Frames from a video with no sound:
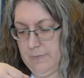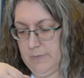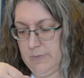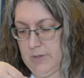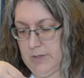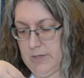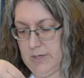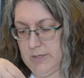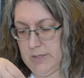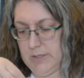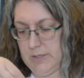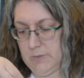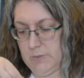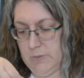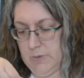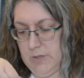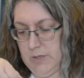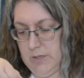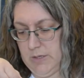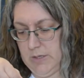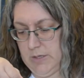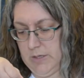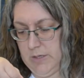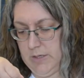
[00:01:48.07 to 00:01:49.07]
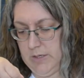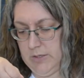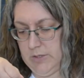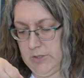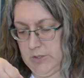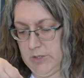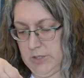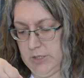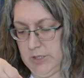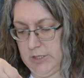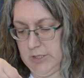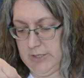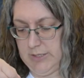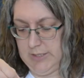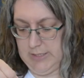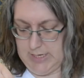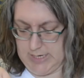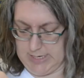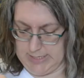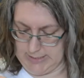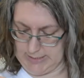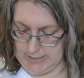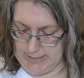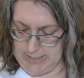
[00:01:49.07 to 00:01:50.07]
This one is just
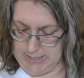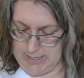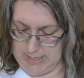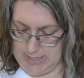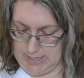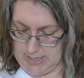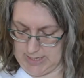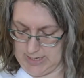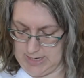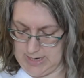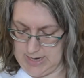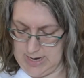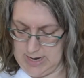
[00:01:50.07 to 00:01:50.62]
Disney.